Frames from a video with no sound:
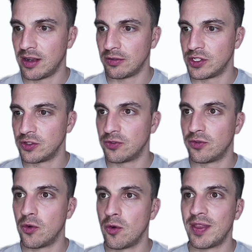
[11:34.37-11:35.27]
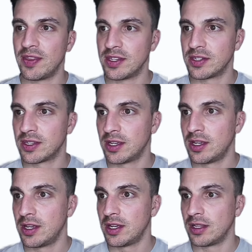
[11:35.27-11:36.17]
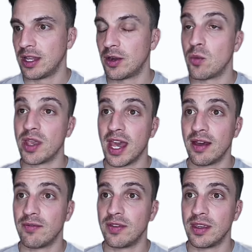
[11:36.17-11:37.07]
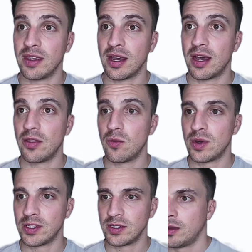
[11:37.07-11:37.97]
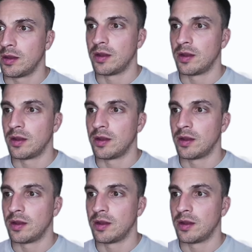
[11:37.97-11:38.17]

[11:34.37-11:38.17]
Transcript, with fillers: I'll just format this like we have the other ones.